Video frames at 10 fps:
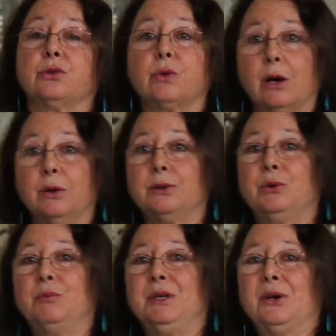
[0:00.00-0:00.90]
Trout,
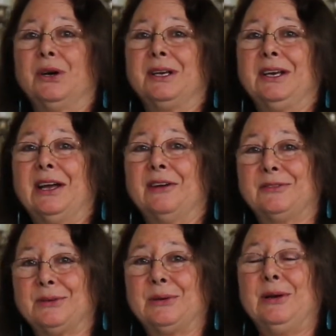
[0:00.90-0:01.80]
who will be talking
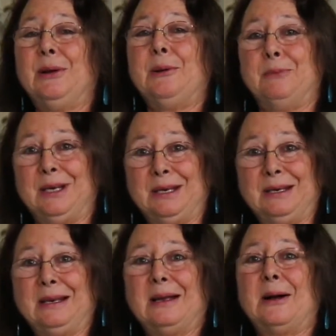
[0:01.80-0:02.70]
after
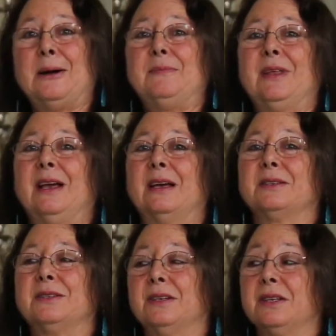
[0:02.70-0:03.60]
me,
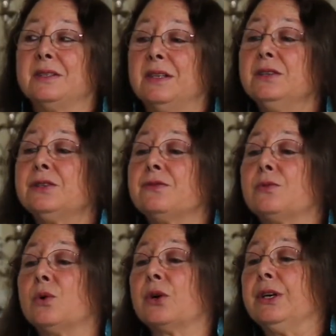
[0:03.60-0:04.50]
has done
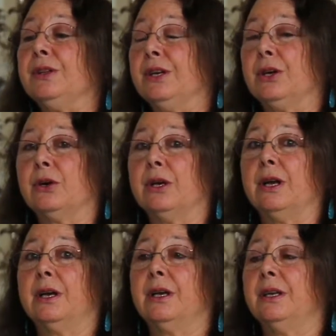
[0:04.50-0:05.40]
extensive work in the
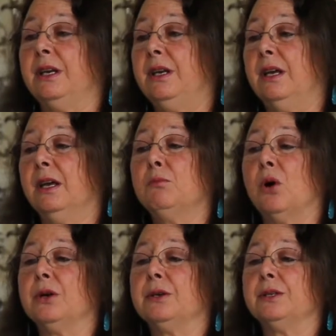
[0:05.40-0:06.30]
area, and he and
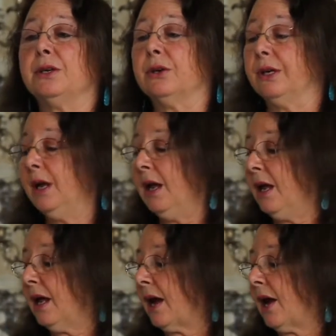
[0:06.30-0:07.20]
Martin Terry
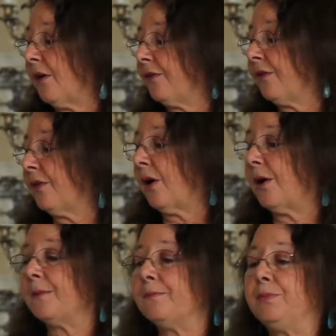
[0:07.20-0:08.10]
have
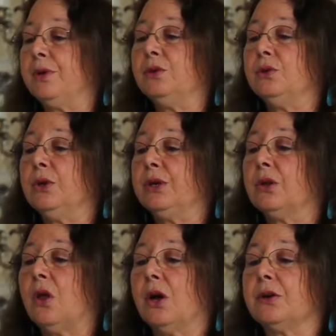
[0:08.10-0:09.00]
been doing
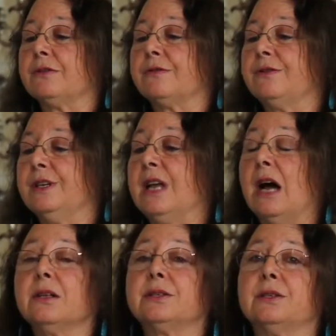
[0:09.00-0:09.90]
a lot of
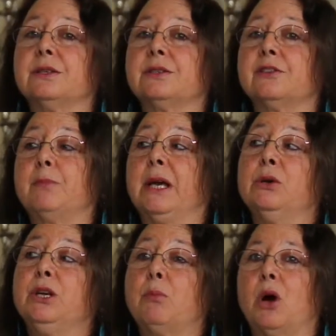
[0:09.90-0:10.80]
analysis of
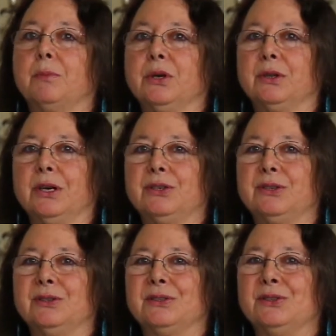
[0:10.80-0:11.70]
peyote
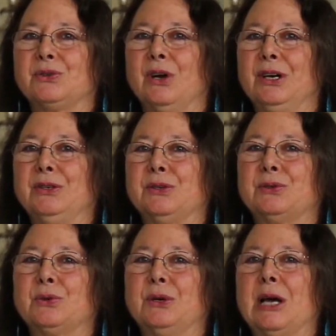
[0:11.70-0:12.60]
populations and trying to
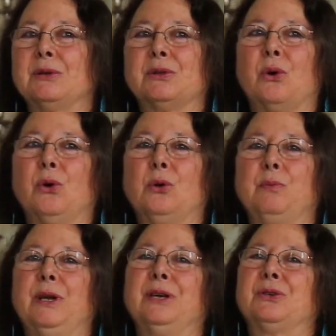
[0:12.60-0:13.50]
sort out the whole
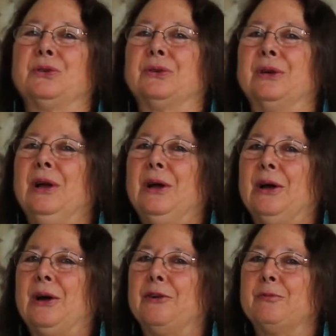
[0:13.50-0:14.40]
picture
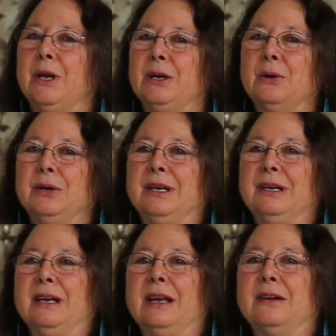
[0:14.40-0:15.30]
of
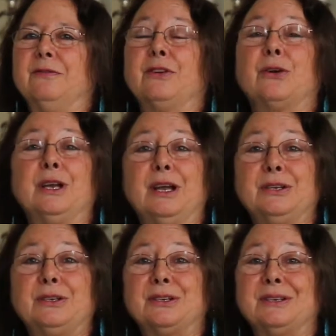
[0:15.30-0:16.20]
peyote and
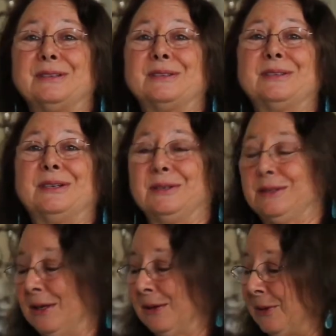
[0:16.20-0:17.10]
variations,
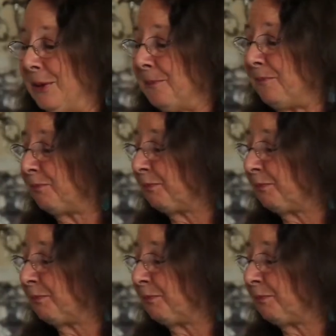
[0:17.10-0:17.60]
etc.